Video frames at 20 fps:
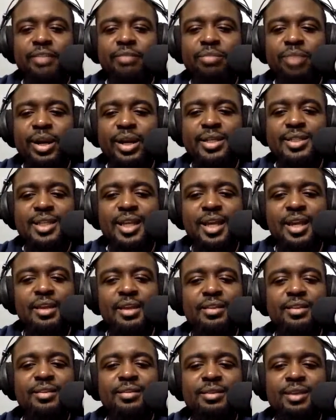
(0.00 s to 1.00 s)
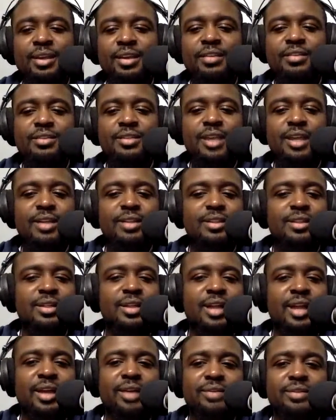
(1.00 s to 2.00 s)
brings. He takes
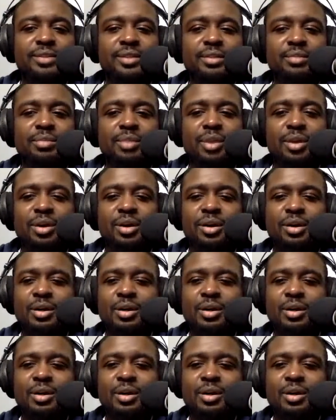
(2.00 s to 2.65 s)
angles to the ball.